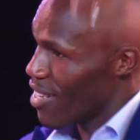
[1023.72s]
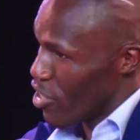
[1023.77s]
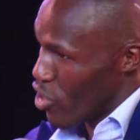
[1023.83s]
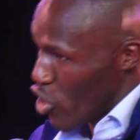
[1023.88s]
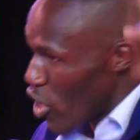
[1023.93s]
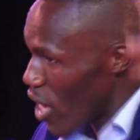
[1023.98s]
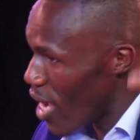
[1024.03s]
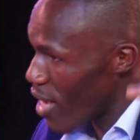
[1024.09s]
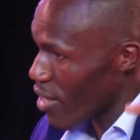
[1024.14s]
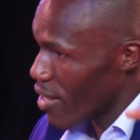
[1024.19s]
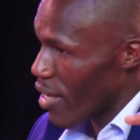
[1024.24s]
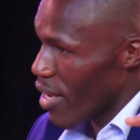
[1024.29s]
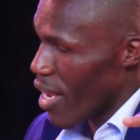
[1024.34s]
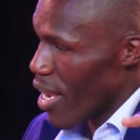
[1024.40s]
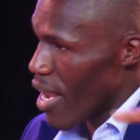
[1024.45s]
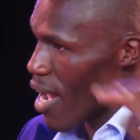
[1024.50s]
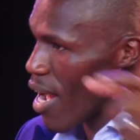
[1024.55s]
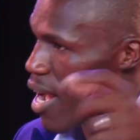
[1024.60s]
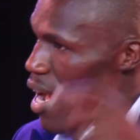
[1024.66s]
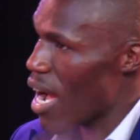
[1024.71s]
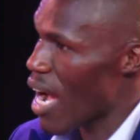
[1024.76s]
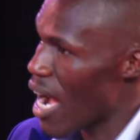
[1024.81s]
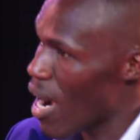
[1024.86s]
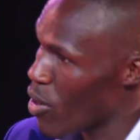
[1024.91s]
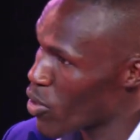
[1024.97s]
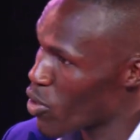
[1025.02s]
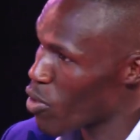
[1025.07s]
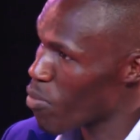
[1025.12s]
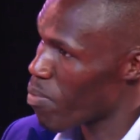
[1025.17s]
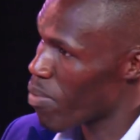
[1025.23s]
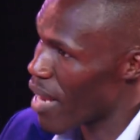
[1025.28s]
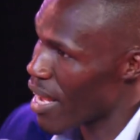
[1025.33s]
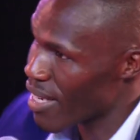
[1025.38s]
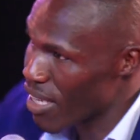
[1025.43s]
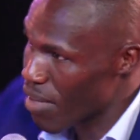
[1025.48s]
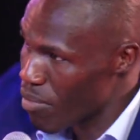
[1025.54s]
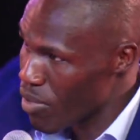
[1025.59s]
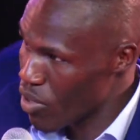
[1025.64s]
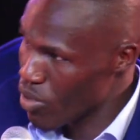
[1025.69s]
church here, I also plant
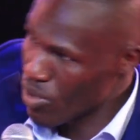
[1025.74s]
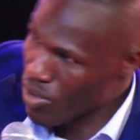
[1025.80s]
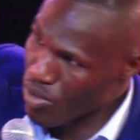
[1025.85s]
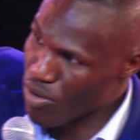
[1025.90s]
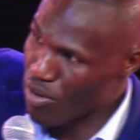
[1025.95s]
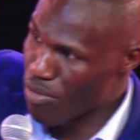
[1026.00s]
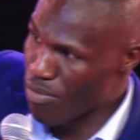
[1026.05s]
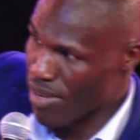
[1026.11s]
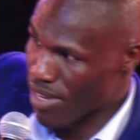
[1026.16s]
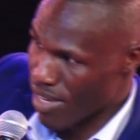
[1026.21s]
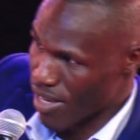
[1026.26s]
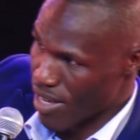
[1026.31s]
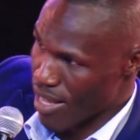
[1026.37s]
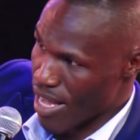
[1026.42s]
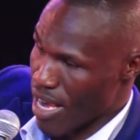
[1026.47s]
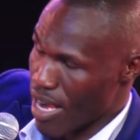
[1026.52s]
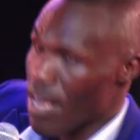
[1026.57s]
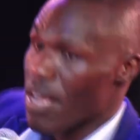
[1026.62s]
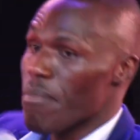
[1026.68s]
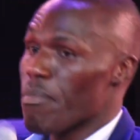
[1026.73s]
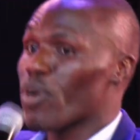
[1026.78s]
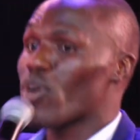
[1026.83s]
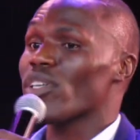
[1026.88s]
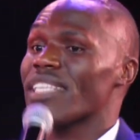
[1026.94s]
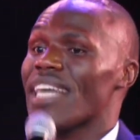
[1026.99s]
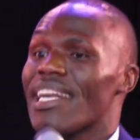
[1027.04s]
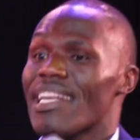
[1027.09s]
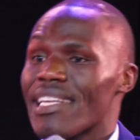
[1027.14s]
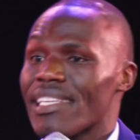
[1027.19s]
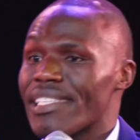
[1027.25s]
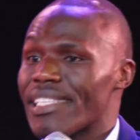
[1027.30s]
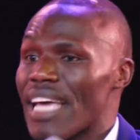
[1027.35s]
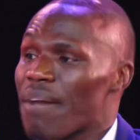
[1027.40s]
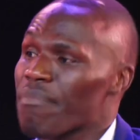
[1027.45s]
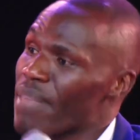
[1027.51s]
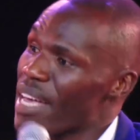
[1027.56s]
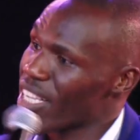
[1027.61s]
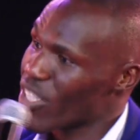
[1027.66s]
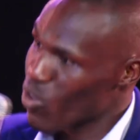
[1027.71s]
a missional community there. Because at this time,
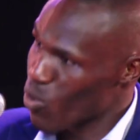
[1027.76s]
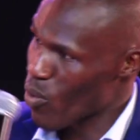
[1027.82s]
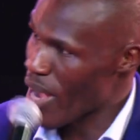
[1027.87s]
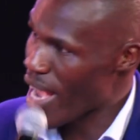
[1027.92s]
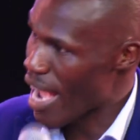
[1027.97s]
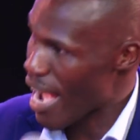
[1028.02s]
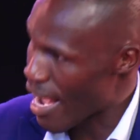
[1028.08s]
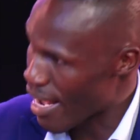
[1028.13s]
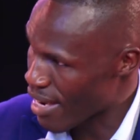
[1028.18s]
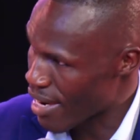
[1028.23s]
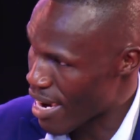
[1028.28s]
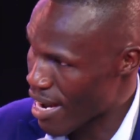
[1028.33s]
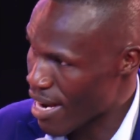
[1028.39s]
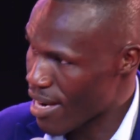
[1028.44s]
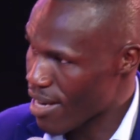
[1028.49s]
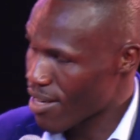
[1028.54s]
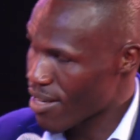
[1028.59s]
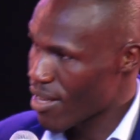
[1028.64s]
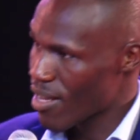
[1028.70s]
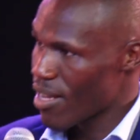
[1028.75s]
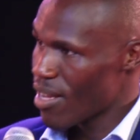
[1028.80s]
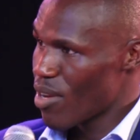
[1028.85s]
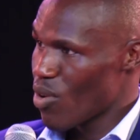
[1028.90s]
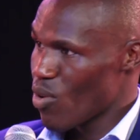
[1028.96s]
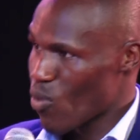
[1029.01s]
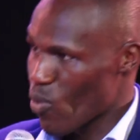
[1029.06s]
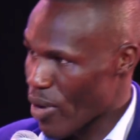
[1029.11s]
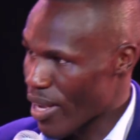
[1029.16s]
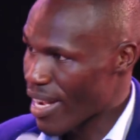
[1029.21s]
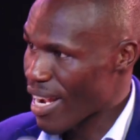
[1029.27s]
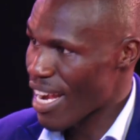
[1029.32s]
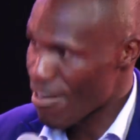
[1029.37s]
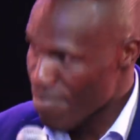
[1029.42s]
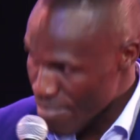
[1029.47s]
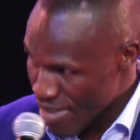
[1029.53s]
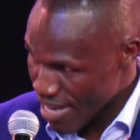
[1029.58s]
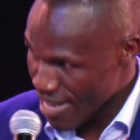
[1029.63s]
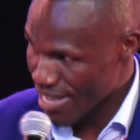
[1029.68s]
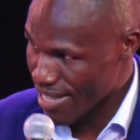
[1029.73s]
that's where we can
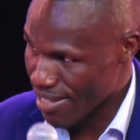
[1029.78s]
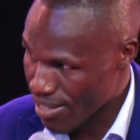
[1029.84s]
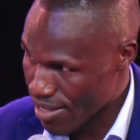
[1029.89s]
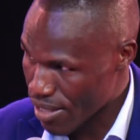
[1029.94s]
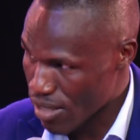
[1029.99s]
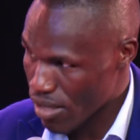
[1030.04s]
manage.